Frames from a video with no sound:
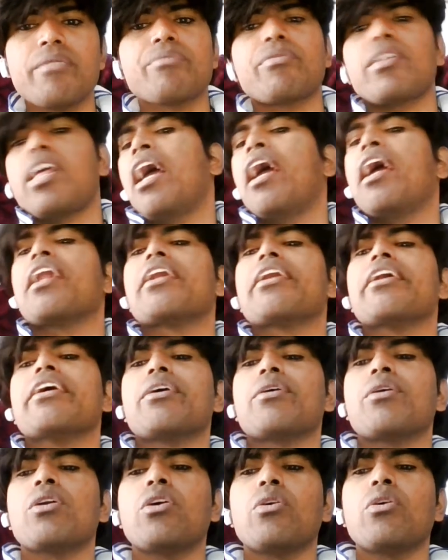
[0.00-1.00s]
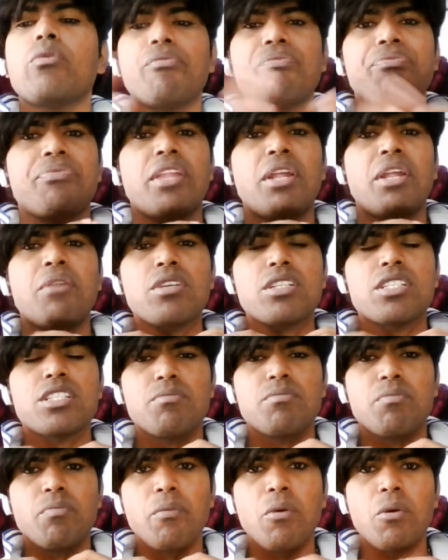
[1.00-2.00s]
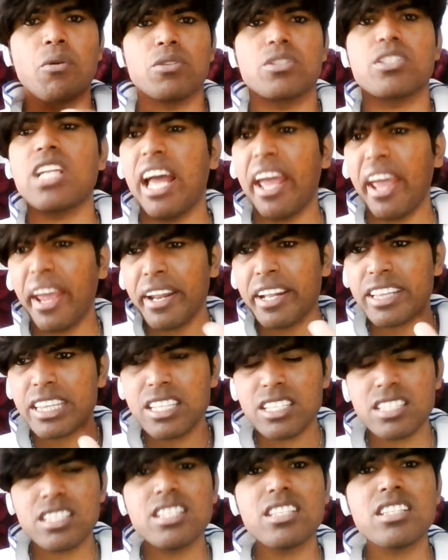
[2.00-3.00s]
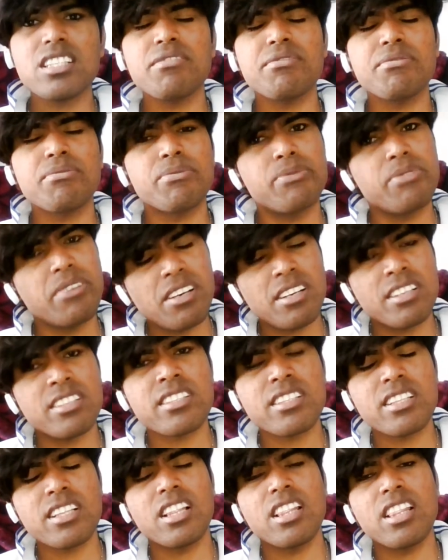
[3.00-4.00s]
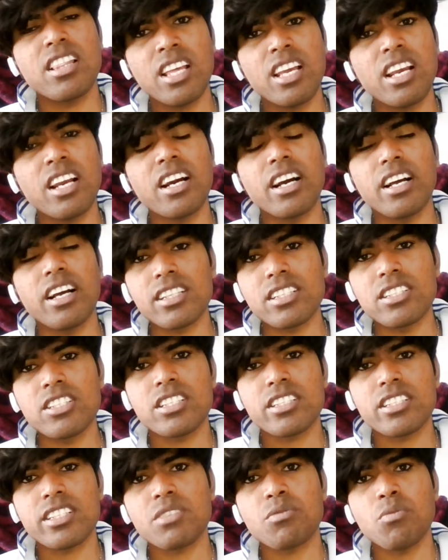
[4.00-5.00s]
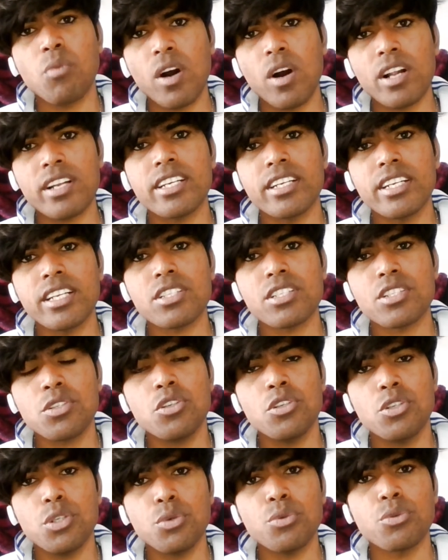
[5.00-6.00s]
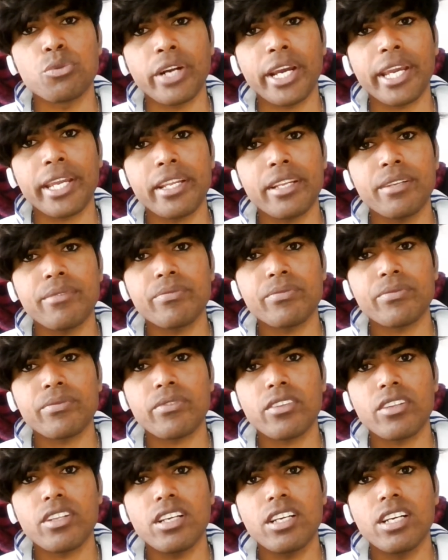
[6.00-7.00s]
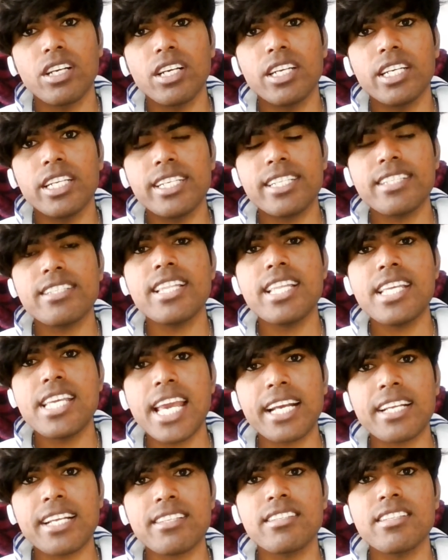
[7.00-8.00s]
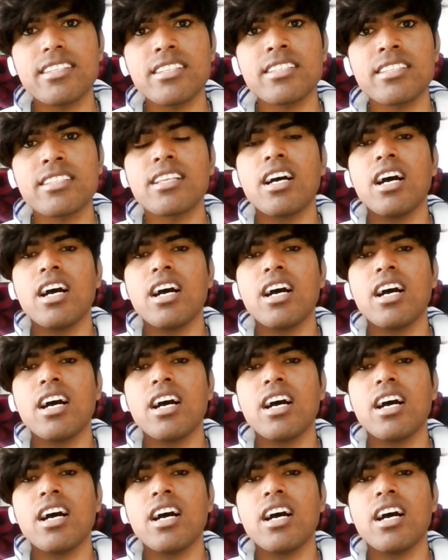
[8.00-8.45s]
and uh, you know that was most and this is the first thing jesus wanted us to do right it is the excess